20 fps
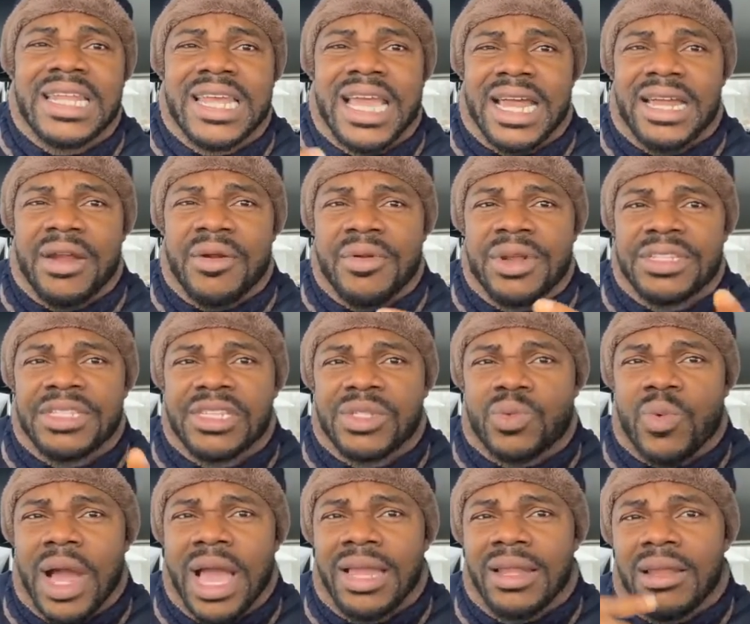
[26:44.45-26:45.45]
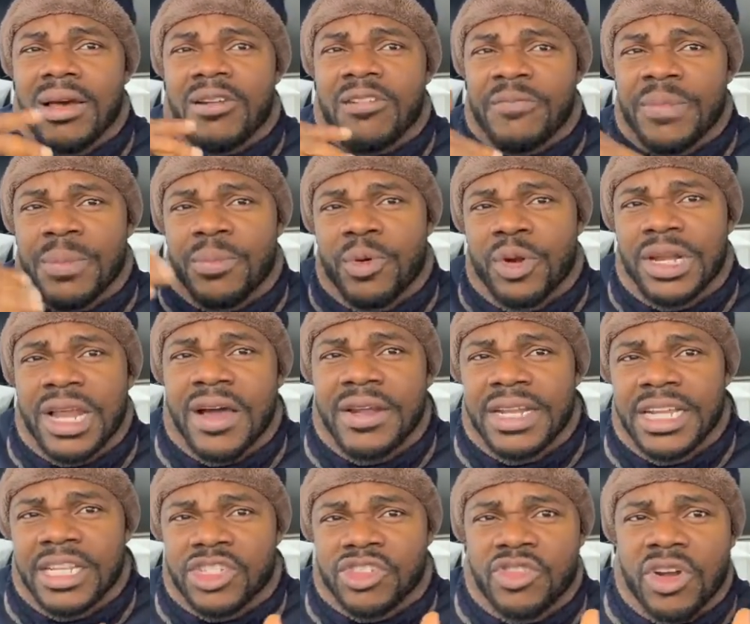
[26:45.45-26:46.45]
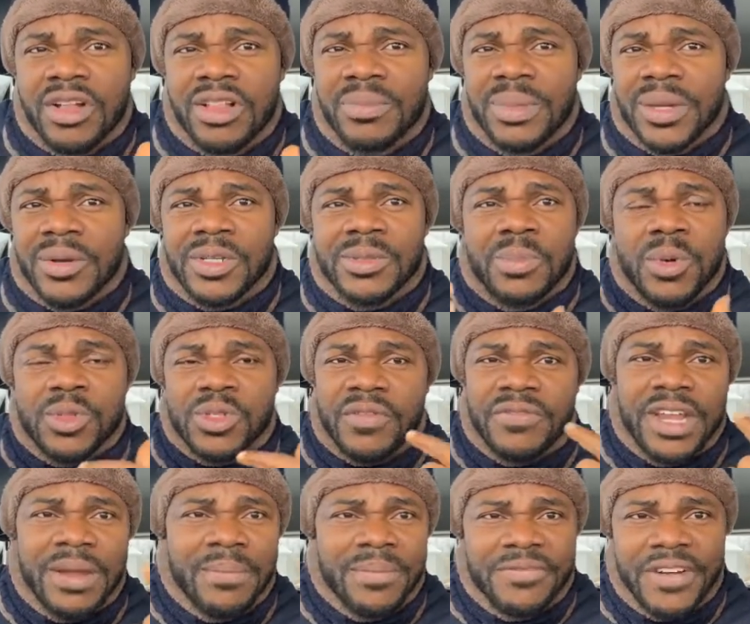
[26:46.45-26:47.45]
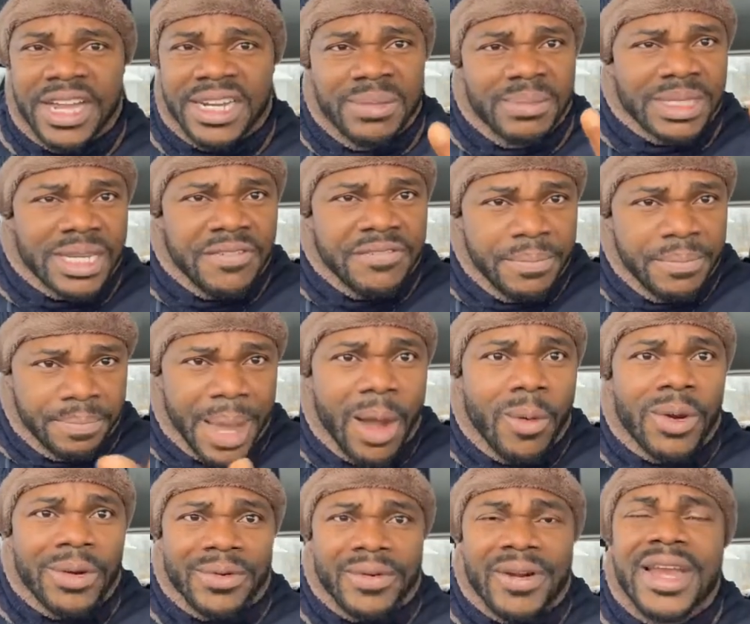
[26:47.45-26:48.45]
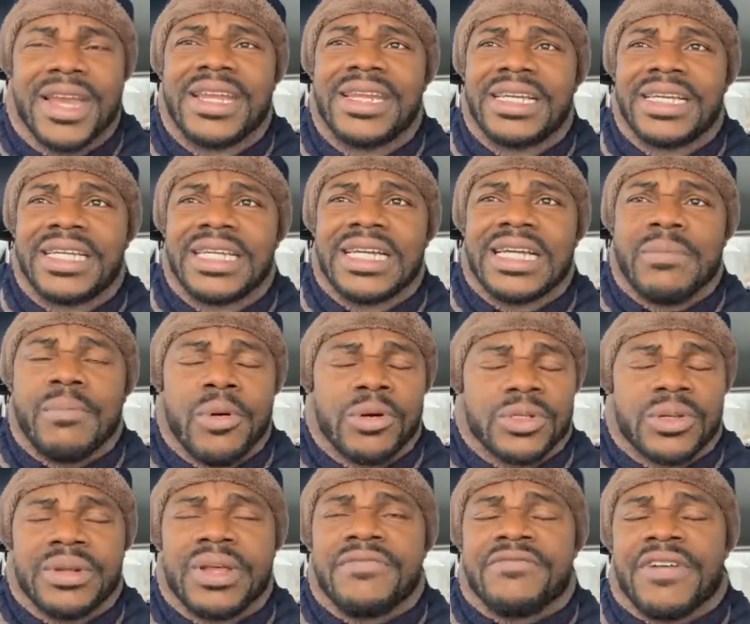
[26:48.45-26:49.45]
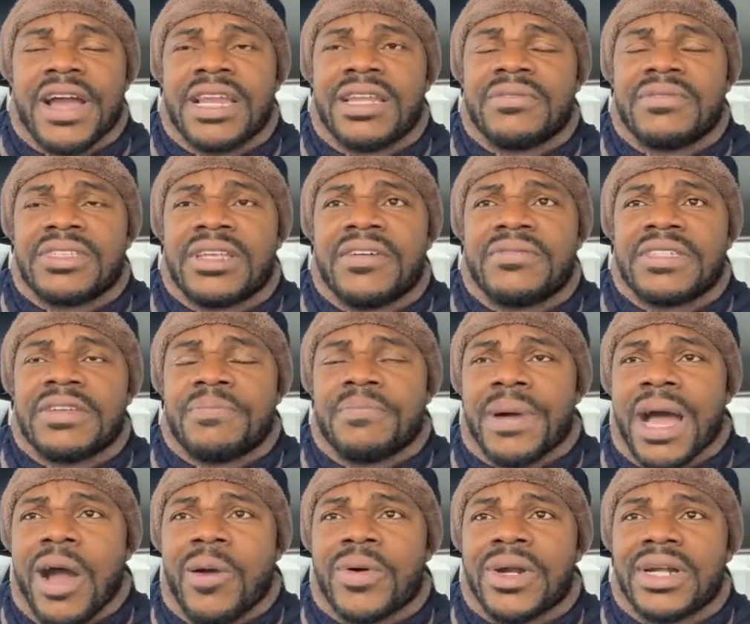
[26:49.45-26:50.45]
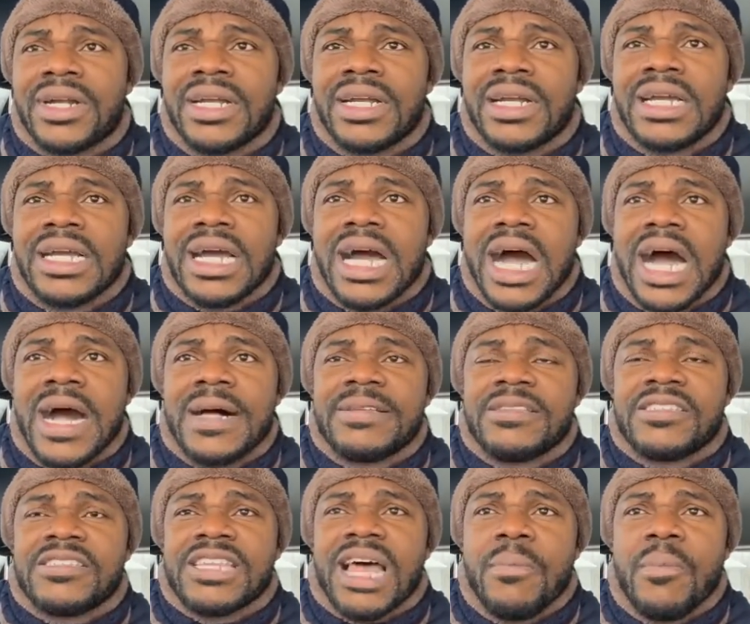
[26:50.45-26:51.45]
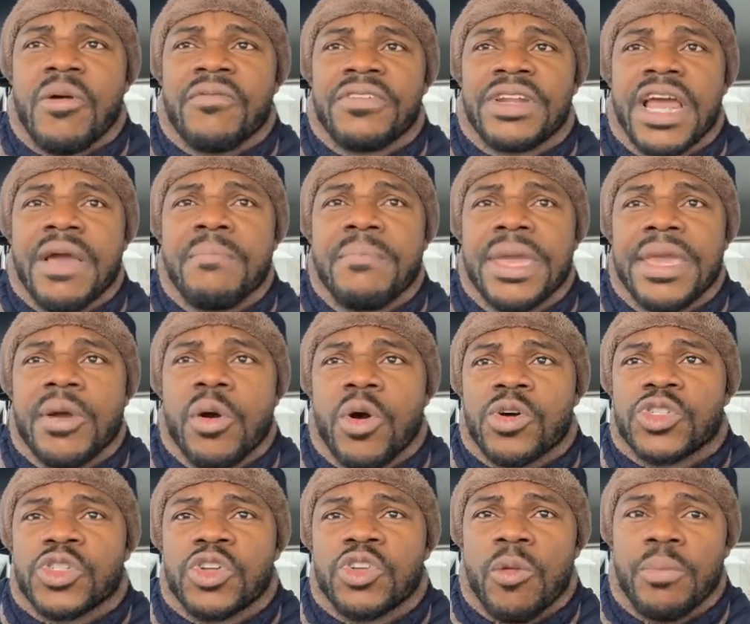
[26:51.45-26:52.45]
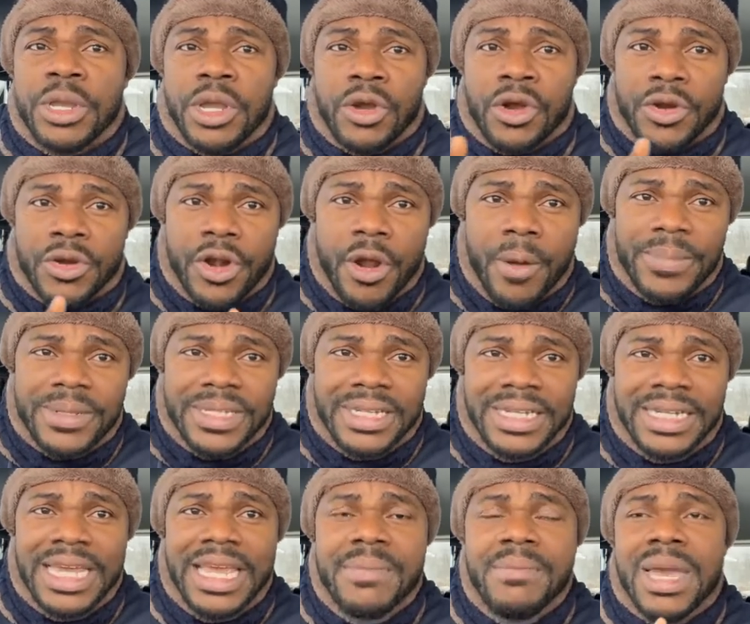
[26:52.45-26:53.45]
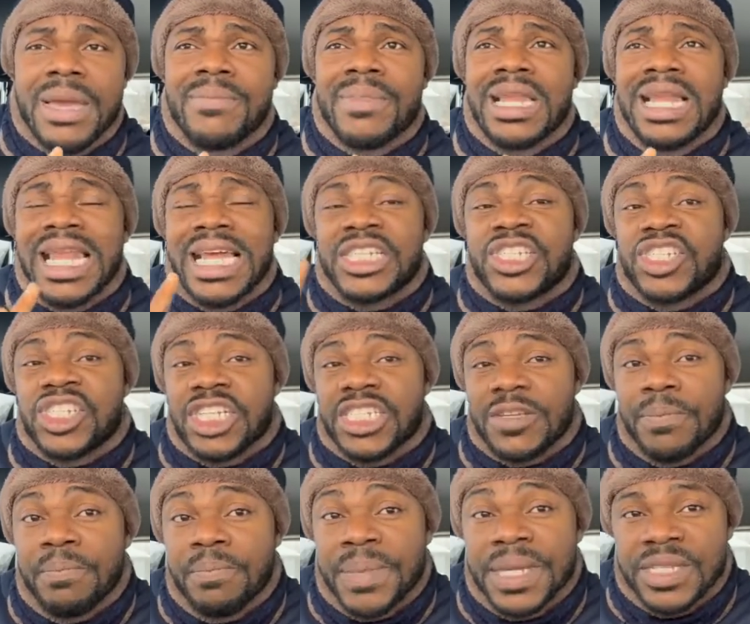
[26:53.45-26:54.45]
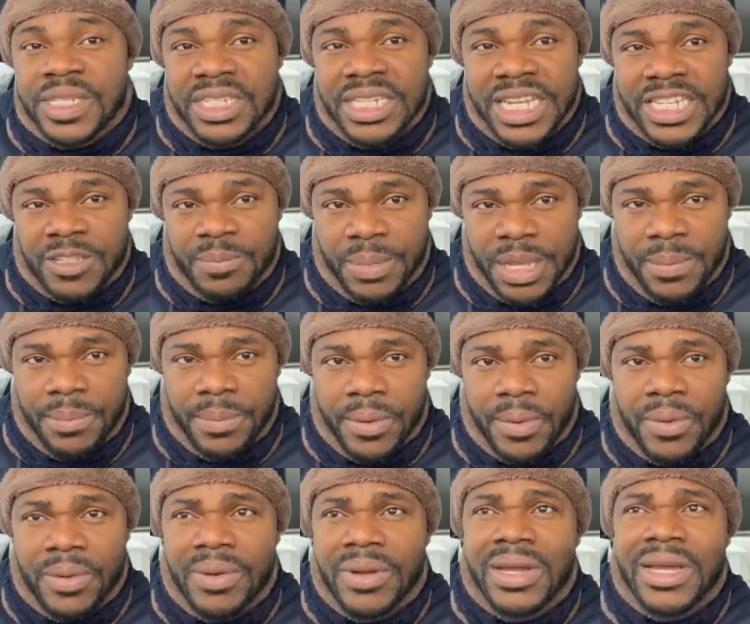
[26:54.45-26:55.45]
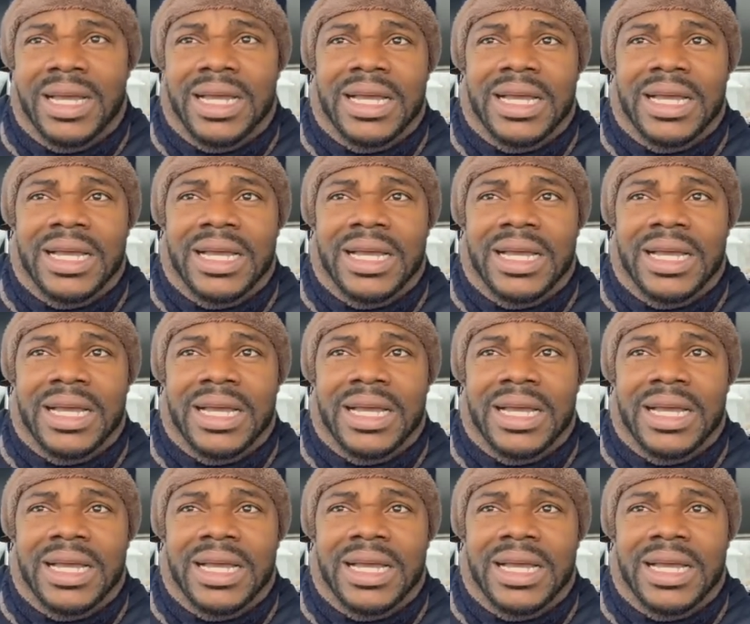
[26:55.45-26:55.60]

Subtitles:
They are the reasons why a lot of people down there struggle, because most of them find themselves in power, right? Most of them find themselves in power. Some of them may also not be corrupt. They may be legit business people